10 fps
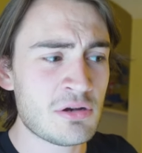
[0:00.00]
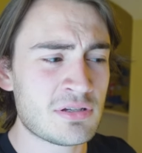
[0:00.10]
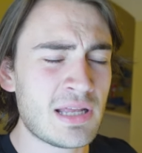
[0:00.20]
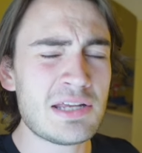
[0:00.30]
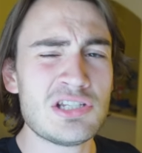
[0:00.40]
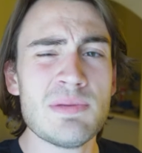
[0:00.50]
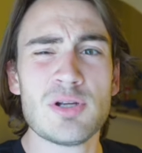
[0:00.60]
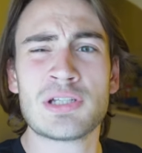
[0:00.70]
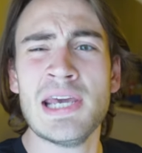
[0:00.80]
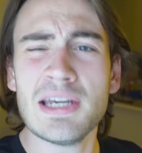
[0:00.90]
So ladies and
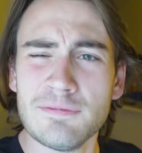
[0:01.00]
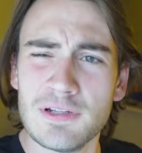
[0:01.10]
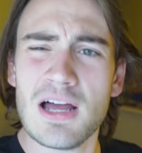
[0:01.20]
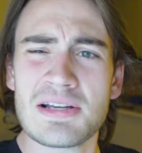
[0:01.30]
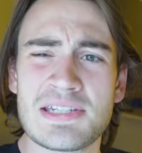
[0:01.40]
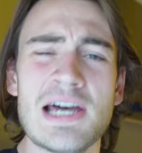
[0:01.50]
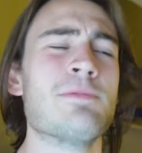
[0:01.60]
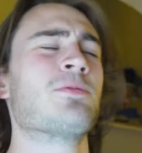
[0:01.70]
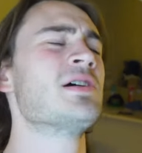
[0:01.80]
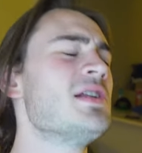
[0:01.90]
gentlemen, your king of vlog
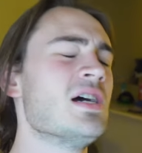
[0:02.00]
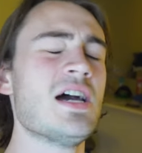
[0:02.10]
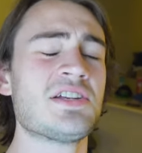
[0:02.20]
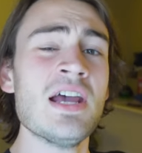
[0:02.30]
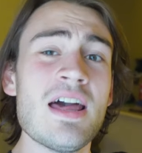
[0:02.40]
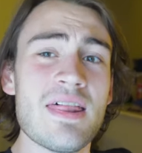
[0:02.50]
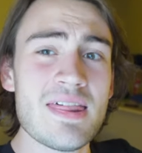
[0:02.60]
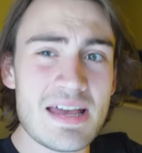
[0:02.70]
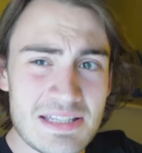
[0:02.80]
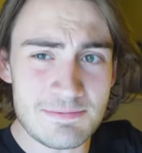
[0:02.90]
stuff, Brandon Hodge,
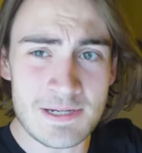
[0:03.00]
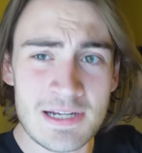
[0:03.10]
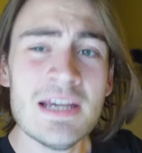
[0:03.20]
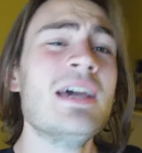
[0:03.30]
that's me.